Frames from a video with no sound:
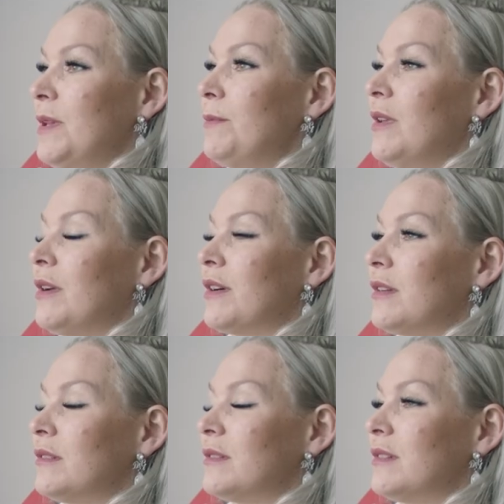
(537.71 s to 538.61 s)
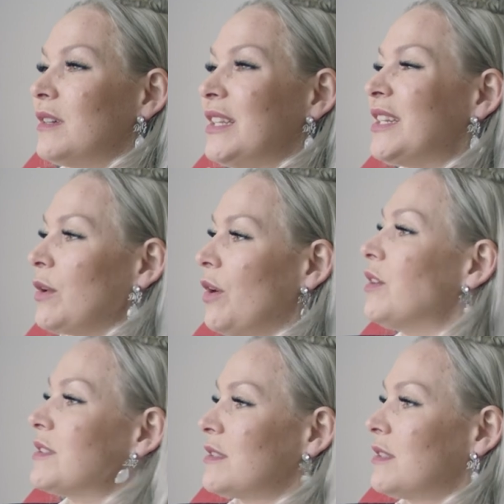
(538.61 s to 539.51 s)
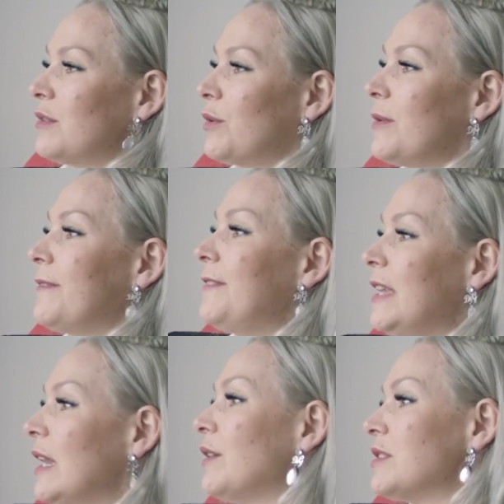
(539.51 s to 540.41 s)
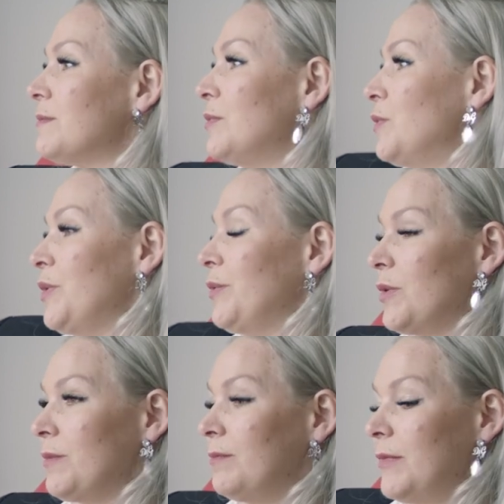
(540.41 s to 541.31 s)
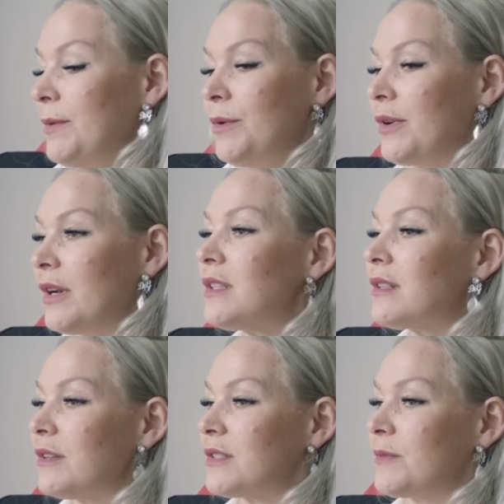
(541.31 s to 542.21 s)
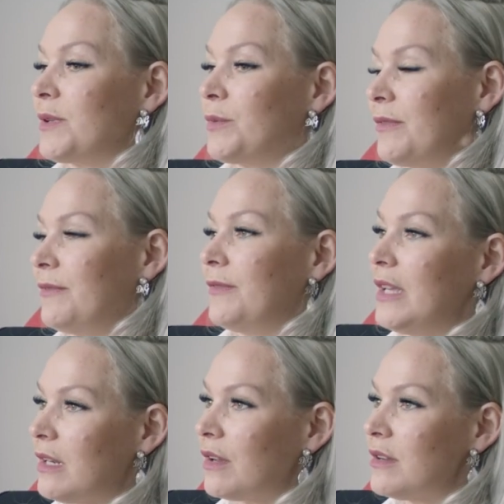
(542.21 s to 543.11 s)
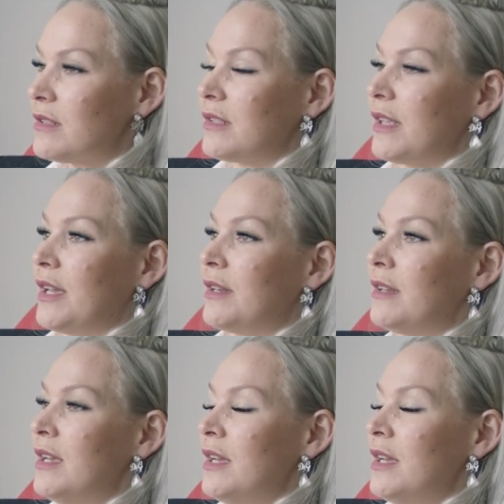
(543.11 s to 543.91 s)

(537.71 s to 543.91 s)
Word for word: people are a little lost or we feel lost. we we're, maybe we're not lost, but we feel lost and